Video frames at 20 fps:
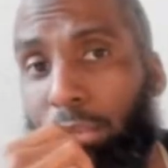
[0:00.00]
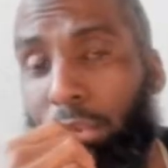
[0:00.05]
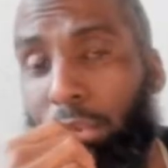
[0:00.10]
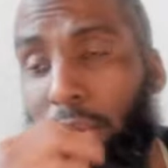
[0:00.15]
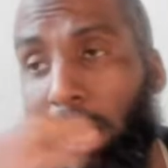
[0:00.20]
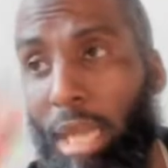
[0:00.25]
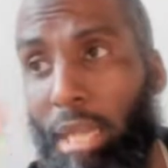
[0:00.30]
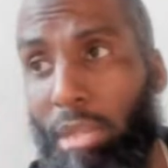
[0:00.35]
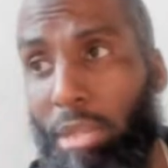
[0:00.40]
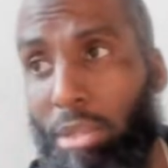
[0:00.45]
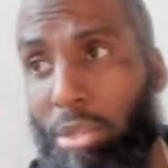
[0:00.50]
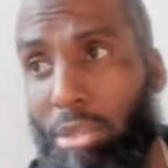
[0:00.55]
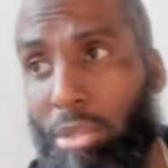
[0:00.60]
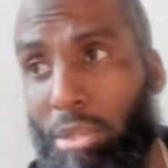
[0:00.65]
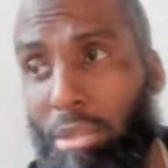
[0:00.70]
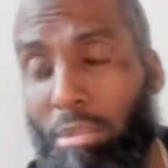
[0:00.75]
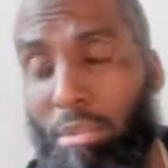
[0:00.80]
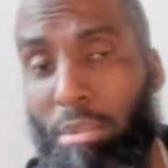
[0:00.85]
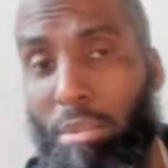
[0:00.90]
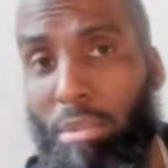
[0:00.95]
like
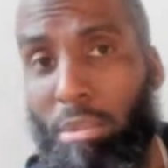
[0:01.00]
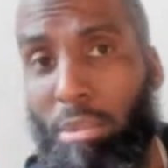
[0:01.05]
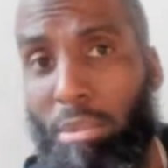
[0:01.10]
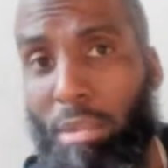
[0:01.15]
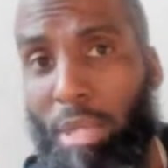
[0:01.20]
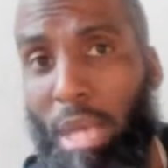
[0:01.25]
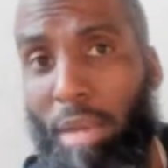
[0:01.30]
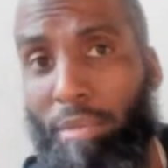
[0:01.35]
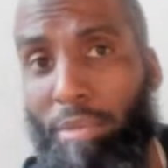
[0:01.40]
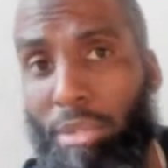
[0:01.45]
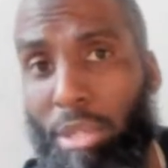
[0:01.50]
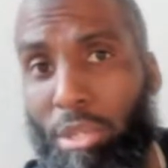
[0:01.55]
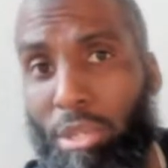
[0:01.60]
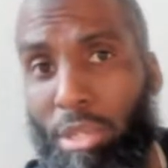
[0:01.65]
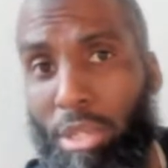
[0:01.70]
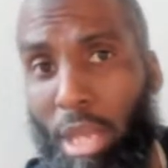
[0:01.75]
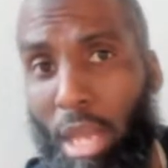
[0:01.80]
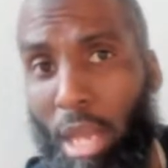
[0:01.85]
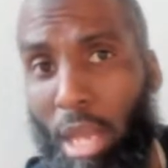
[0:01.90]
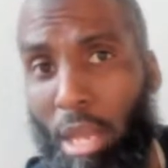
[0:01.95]
this
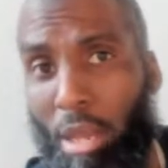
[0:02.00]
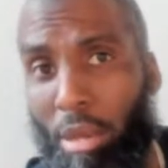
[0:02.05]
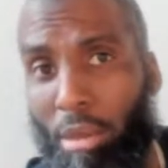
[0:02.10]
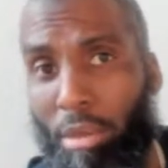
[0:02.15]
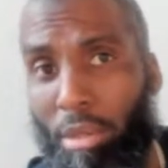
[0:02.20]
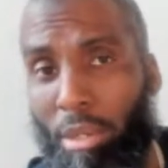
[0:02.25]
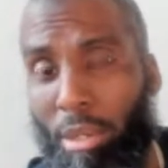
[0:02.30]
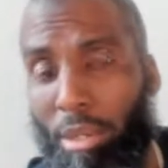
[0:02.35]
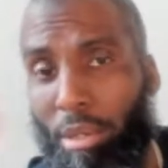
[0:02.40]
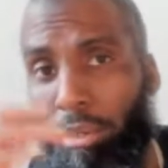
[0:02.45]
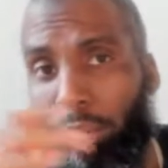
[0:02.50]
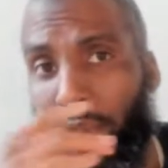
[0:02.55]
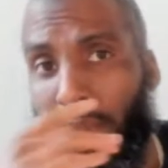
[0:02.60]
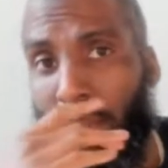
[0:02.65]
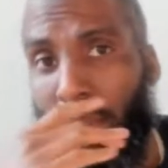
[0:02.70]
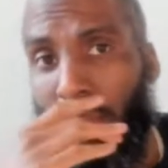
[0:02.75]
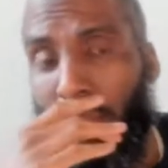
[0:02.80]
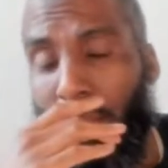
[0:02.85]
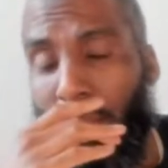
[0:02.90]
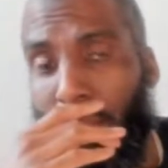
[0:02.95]
conversation that I had earlier,
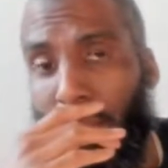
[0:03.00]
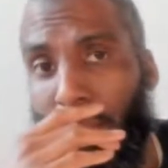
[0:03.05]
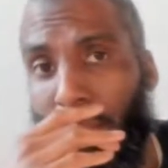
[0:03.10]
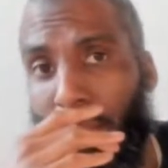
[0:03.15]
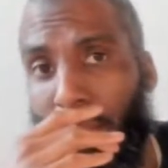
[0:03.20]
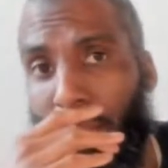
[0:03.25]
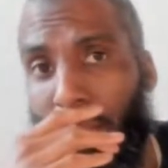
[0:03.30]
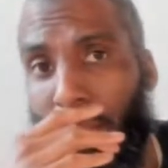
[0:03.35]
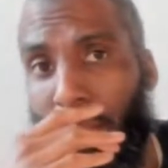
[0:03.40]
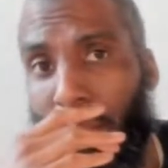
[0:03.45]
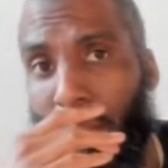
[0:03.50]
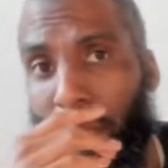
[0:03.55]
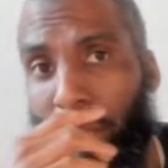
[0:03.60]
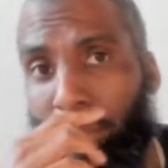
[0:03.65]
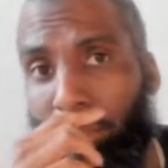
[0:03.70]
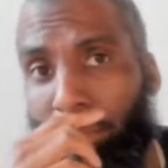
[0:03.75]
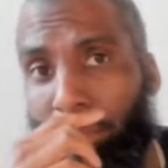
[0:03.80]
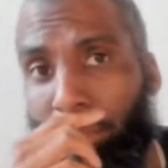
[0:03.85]
right?